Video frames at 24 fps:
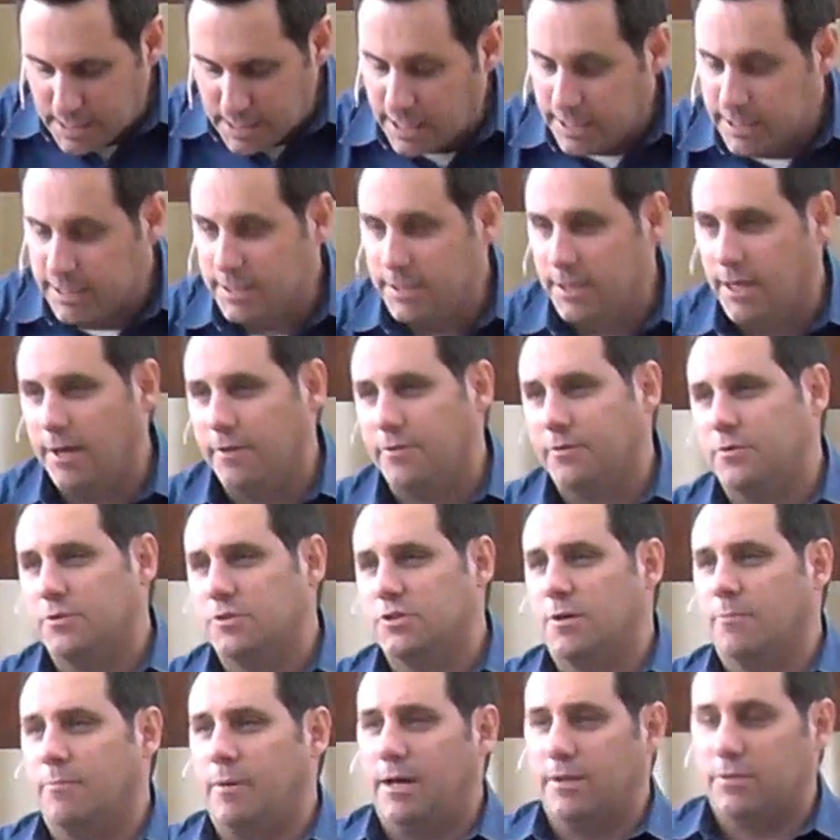Telling
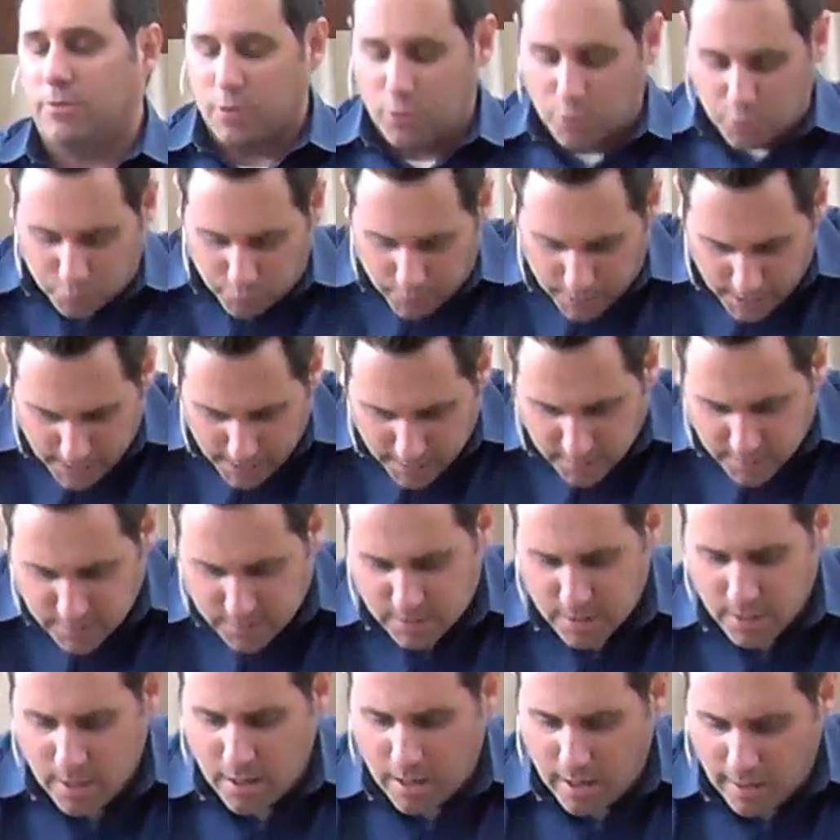others about the
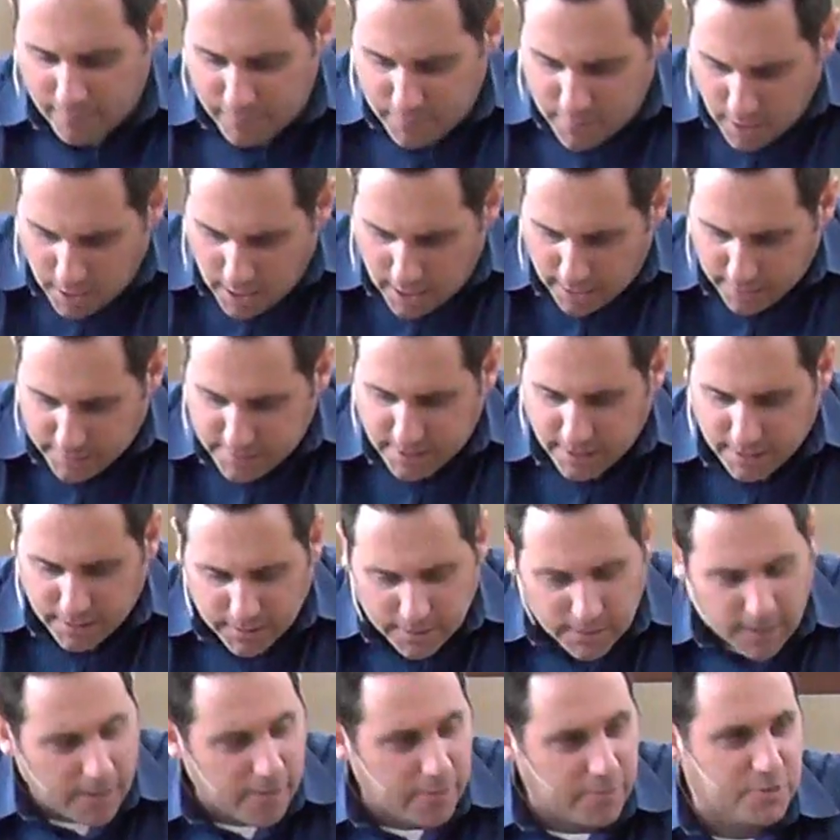grace of God,
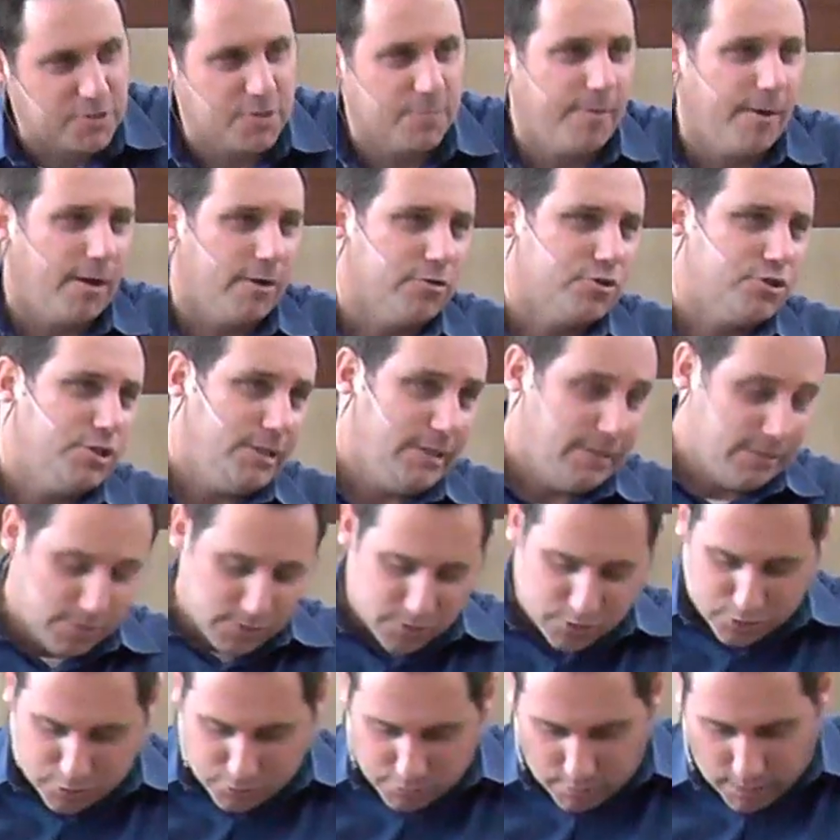telling others about
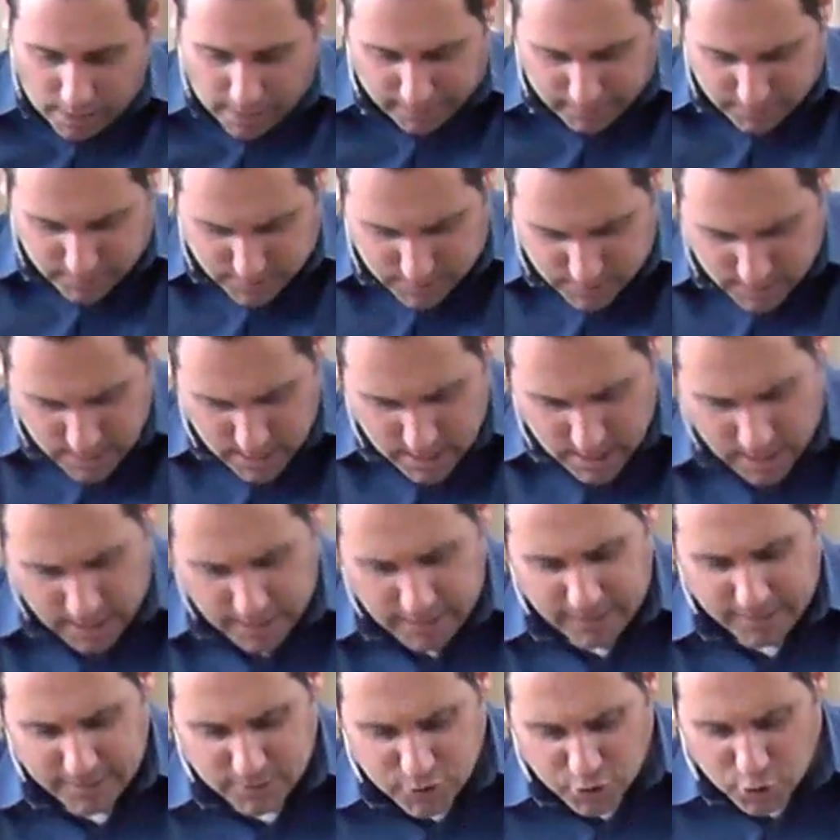Jesus Christ,
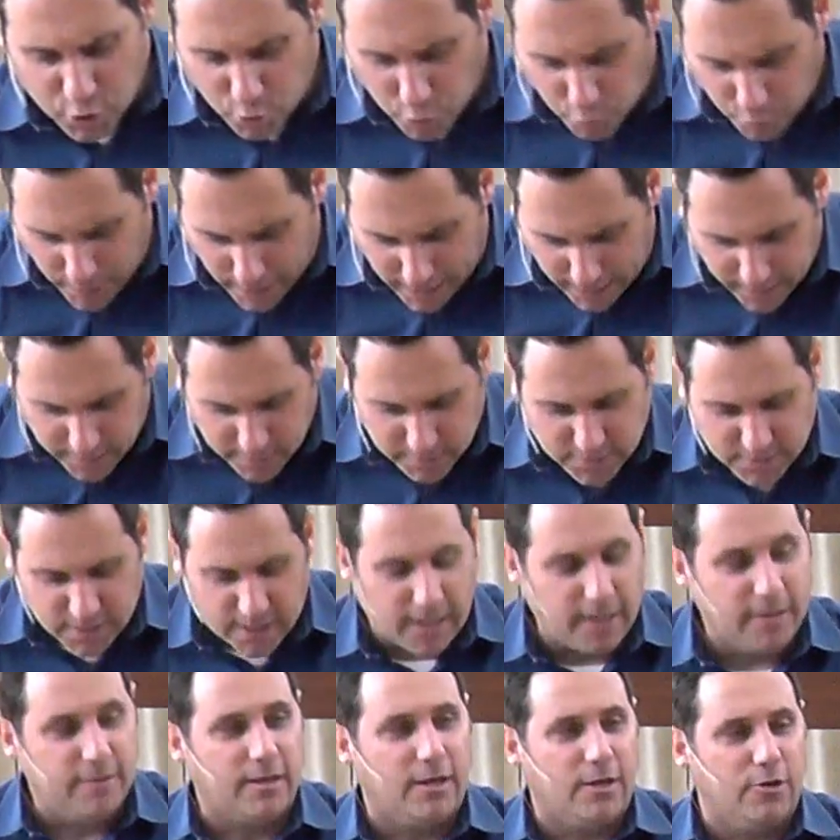uh, is the
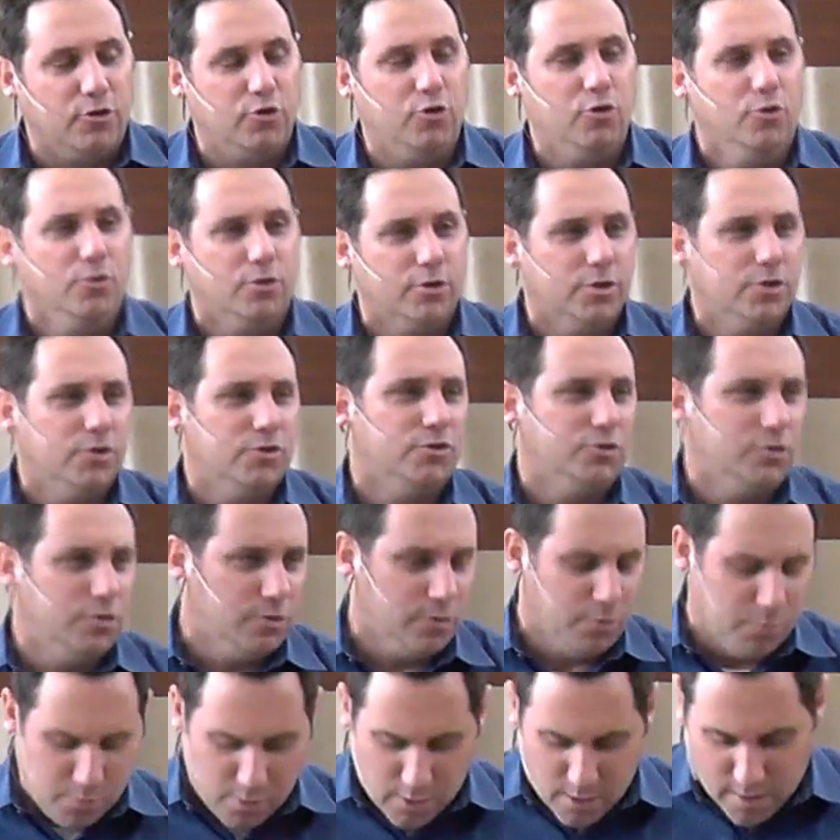greatest thing that you could
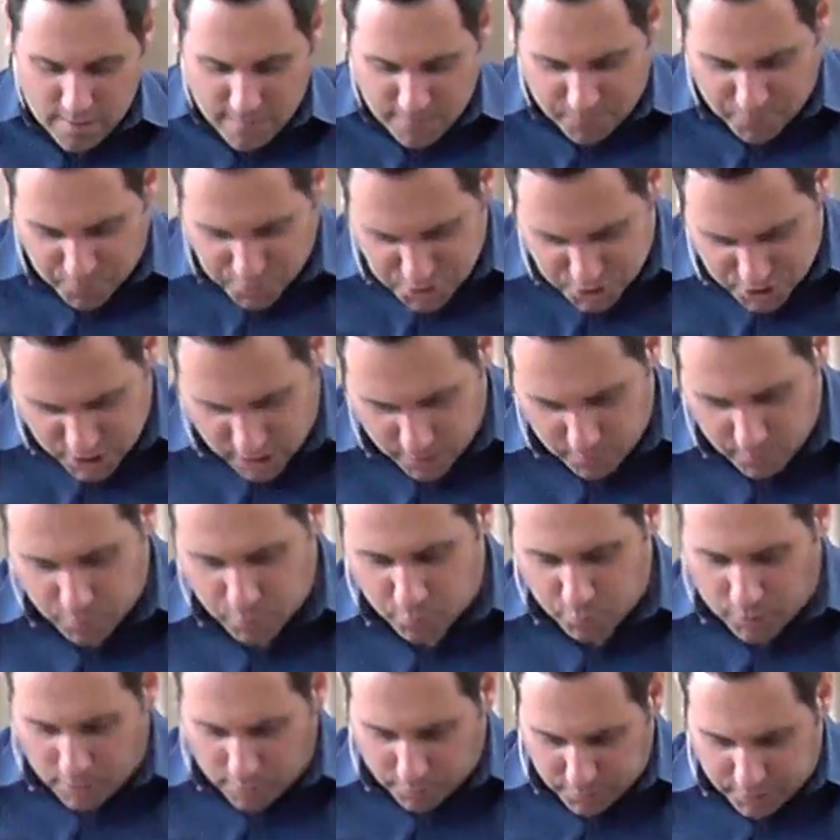do for
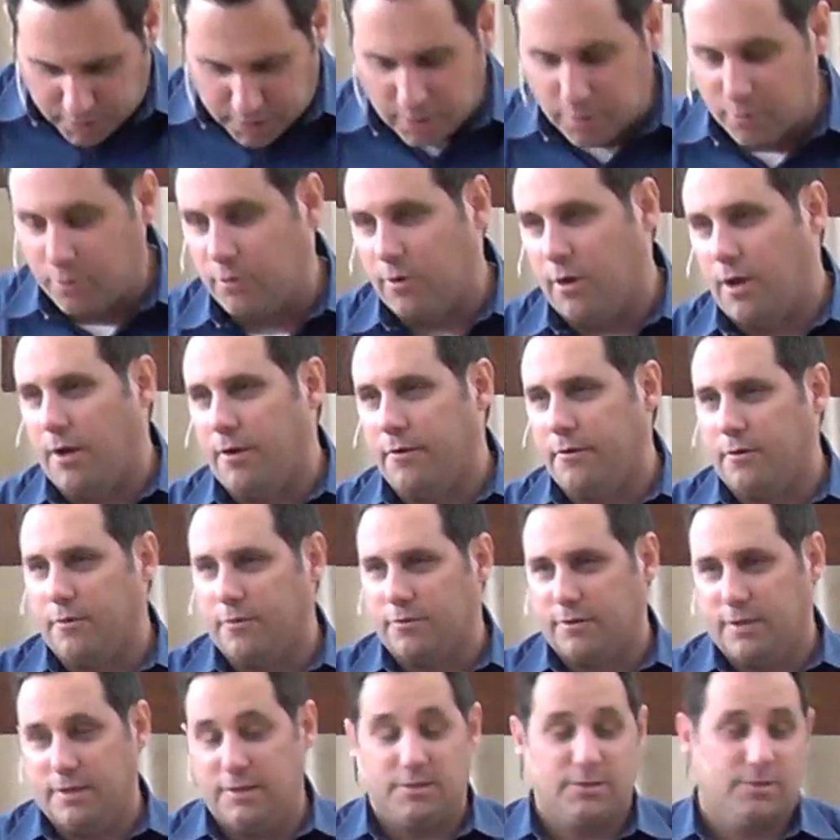someone while here on
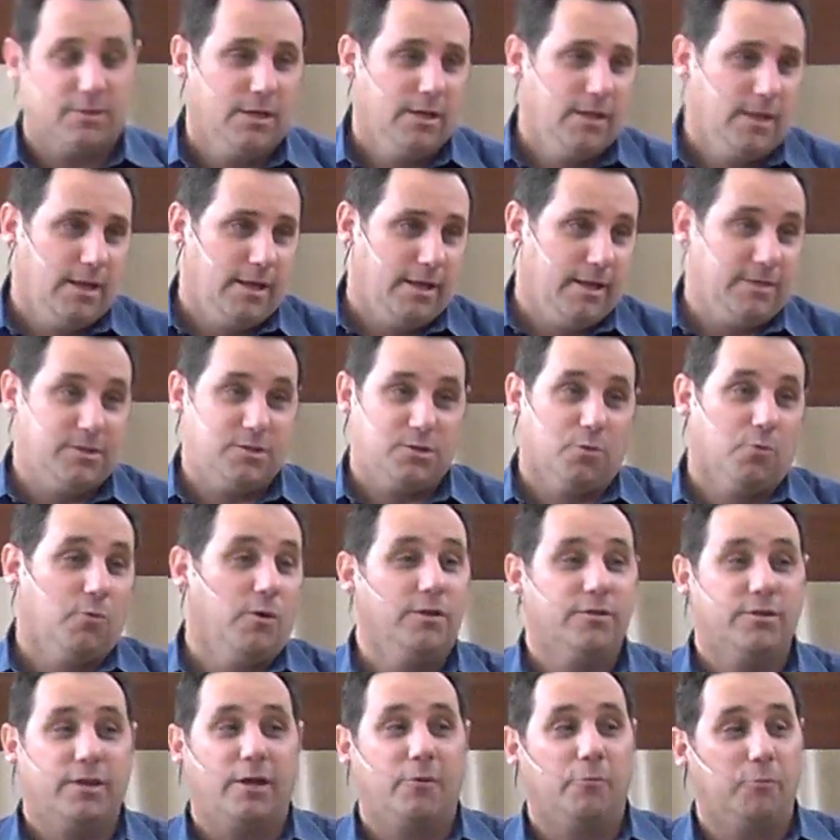earth. It's, it's
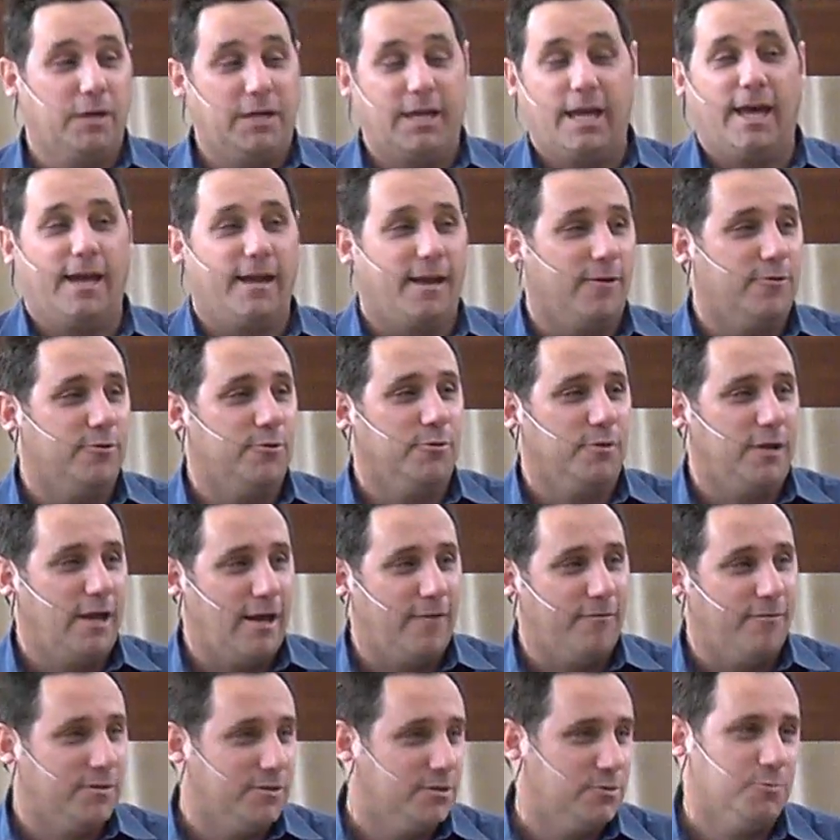the one thing we cannot do
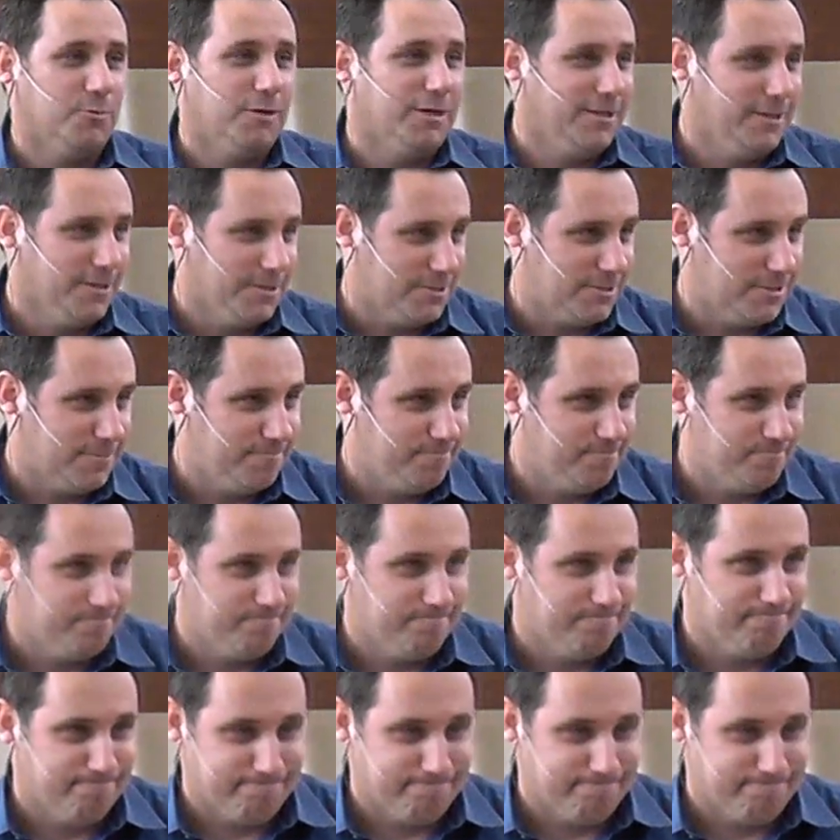in heaven as witness.